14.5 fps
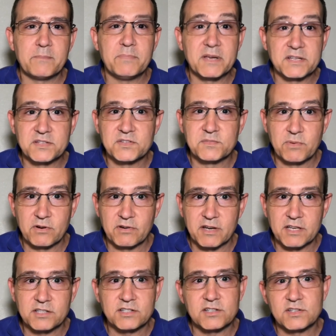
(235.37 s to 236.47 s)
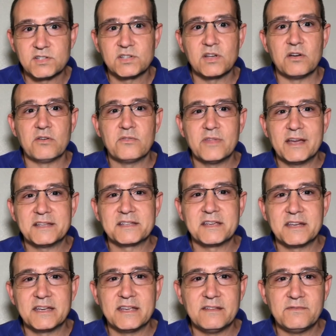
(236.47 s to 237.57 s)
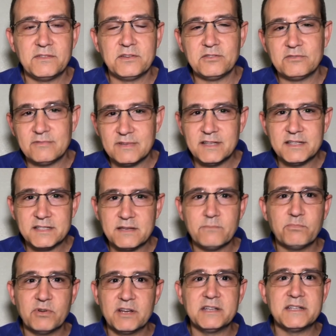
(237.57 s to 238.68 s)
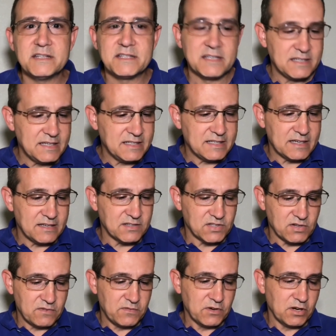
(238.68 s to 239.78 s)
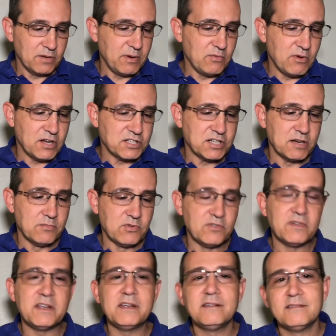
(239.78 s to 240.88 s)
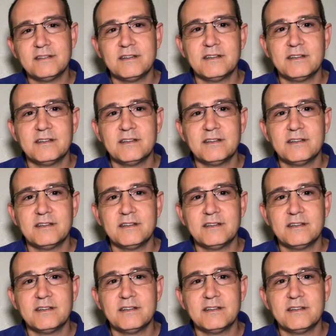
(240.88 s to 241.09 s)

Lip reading: pixels per inch. So that's going to give you some pretty decent detail. So if you're going to be watching a movie,